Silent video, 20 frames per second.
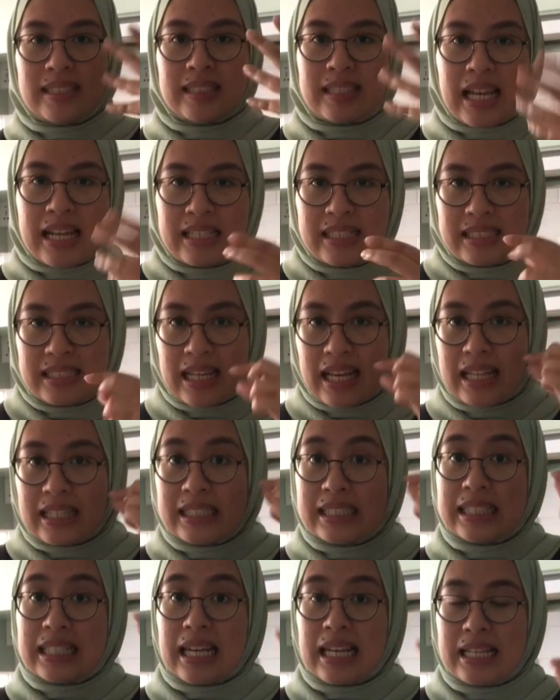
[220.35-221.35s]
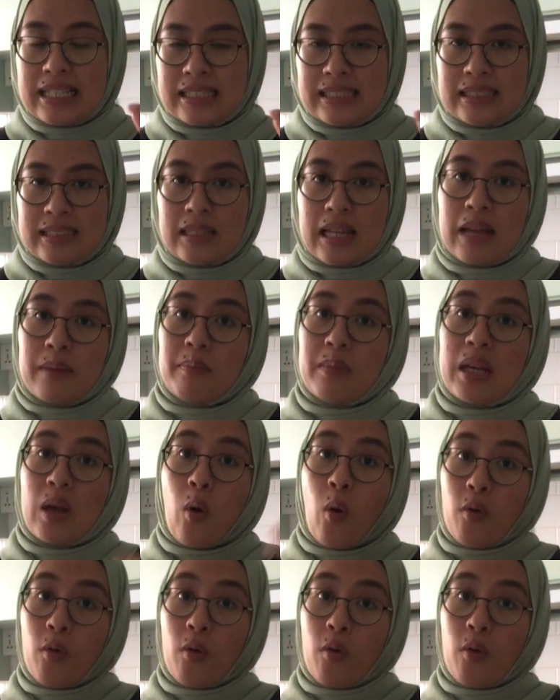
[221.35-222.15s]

scent and taste that may